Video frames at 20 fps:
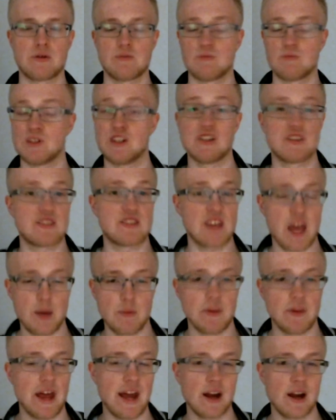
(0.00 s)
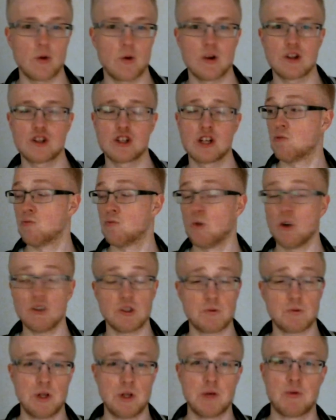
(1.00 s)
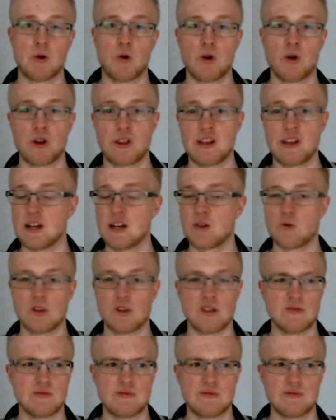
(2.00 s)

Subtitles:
in the same language. Most people will think, well,